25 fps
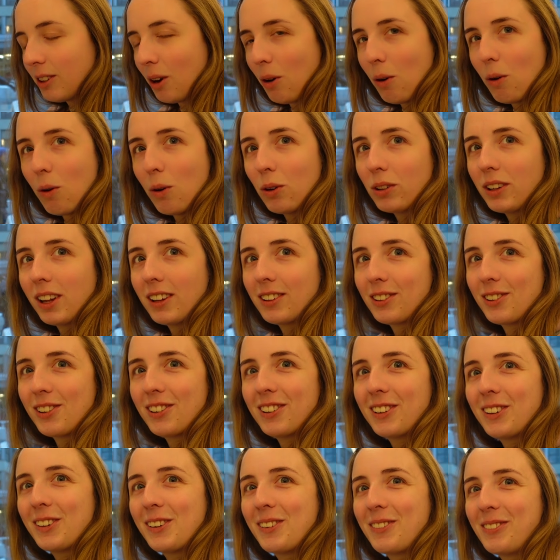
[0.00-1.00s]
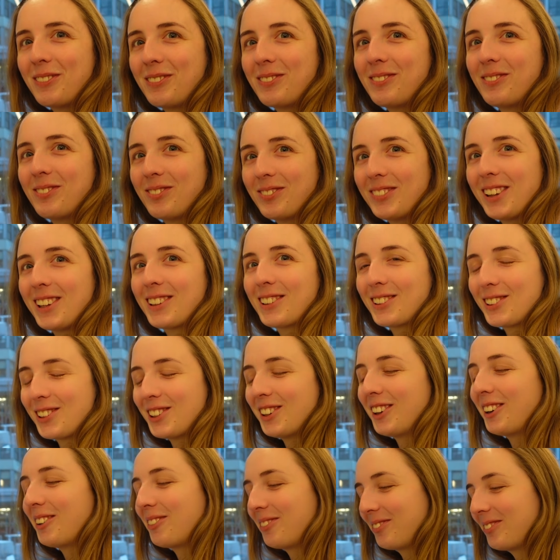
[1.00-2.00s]
Oh, that's good. Isn't it nice? That's
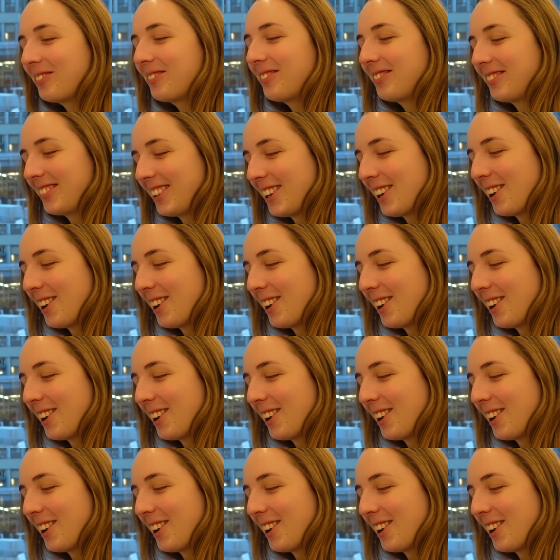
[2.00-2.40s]
good.